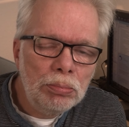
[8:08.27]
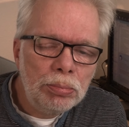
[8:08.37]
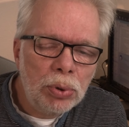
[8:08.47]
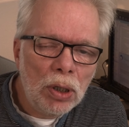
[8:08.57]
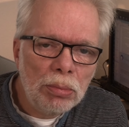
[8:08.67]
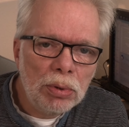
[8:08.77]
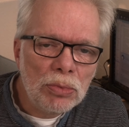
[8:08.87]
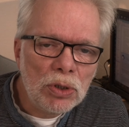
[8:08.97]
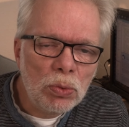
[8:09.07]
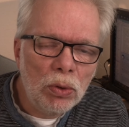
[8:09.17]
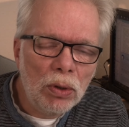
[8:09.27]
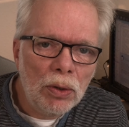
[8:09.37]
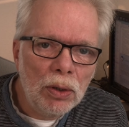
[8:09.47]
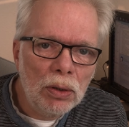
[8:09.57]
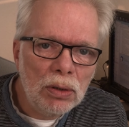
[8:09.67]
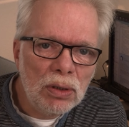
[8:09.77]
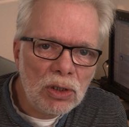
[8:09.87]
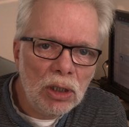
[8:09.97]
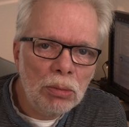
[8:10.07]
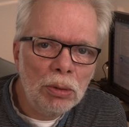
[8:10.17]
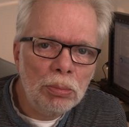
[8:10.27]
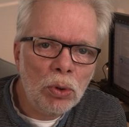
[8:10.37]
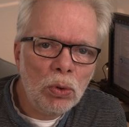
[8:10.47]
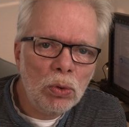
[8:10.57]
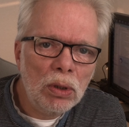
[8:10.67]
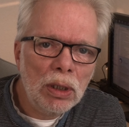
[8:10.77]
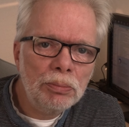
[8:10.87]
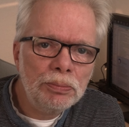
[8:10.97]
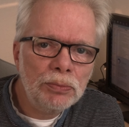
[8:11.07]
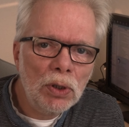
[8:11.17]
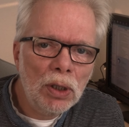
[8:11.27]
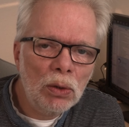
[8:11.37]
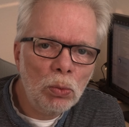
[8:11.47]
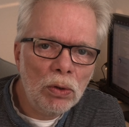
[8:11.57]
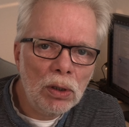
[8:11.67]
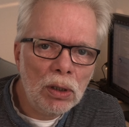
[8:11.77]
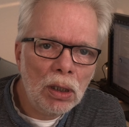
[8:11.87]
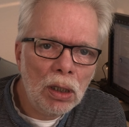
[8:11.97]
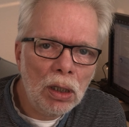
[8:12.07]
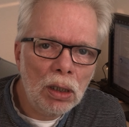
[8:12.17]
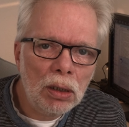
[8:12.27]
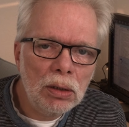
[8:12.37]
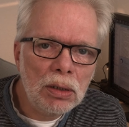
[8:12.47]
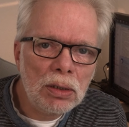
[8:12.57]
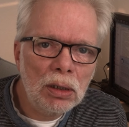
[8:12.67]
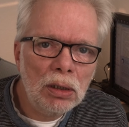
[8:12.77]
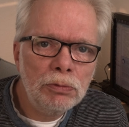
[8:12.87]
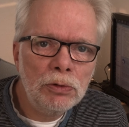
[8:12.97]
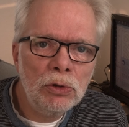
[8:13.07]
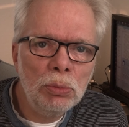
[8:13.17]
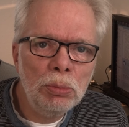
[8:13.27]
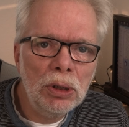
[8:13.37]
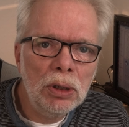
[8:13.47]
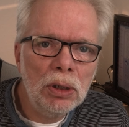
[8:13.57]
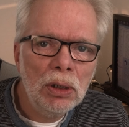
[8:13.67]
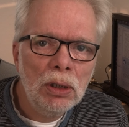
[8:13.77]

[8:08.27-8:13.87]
problems with the stable program and with the catalog itself to be